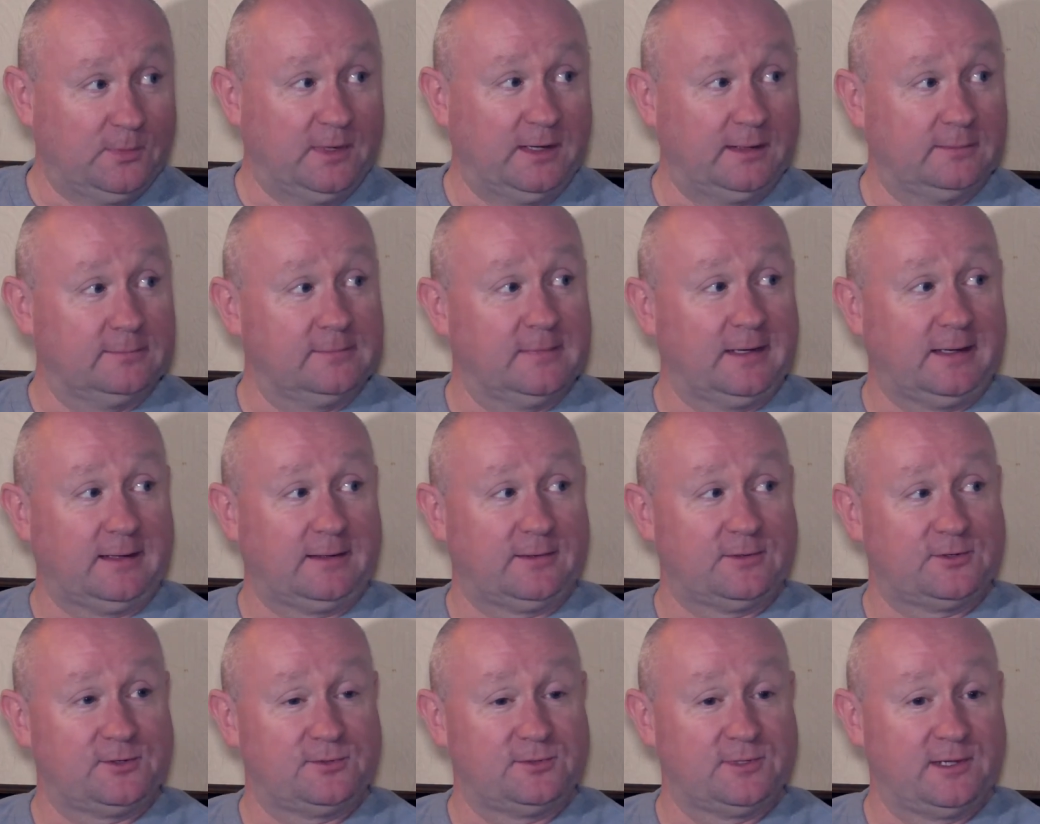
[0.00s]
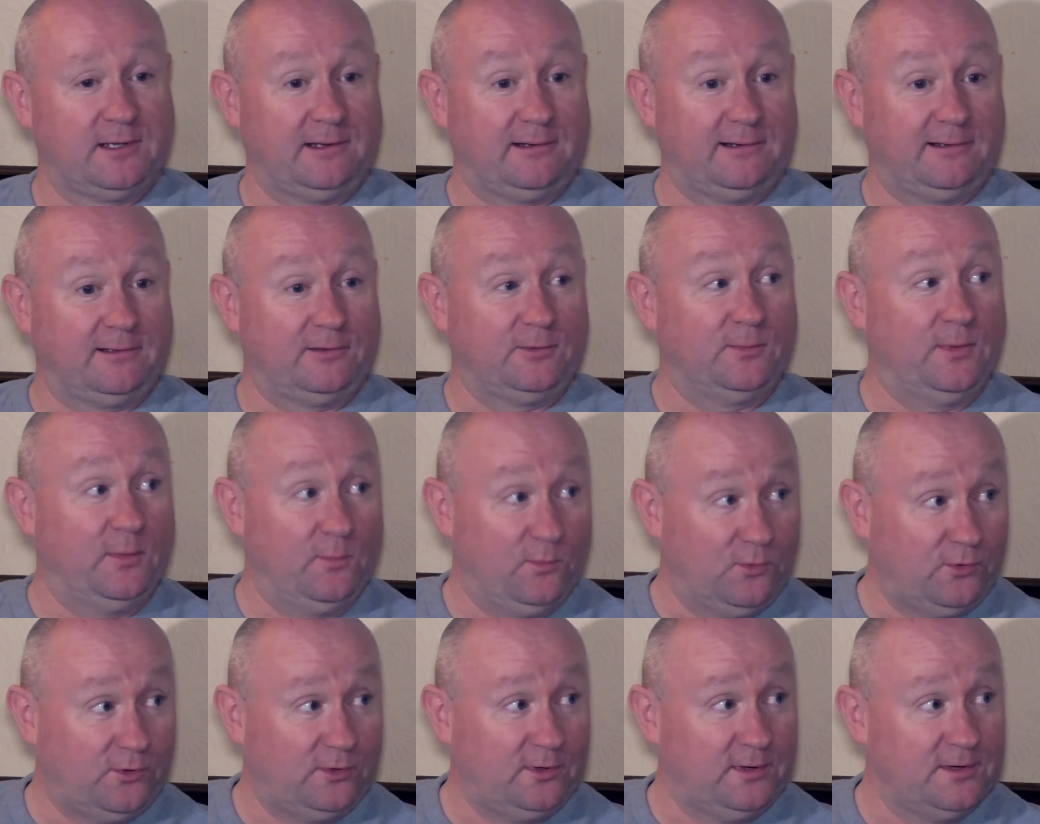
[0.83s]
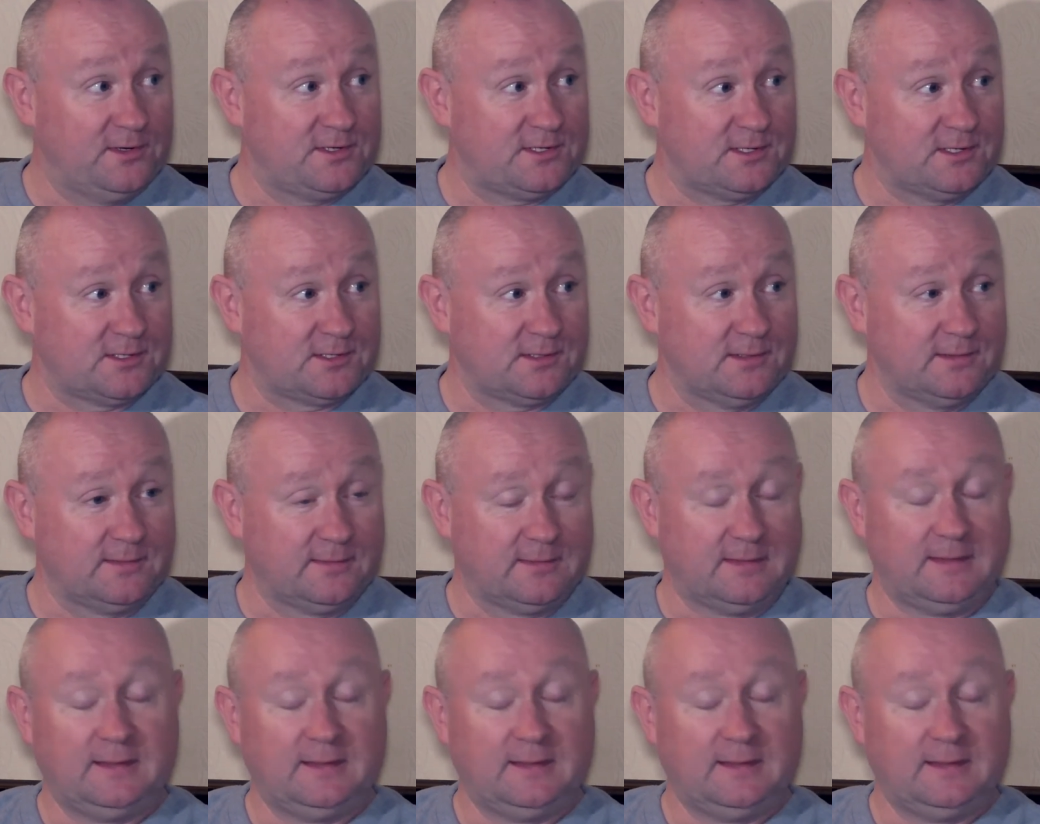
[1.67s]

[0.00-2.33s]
bit, and she was getting a little bit more insistent.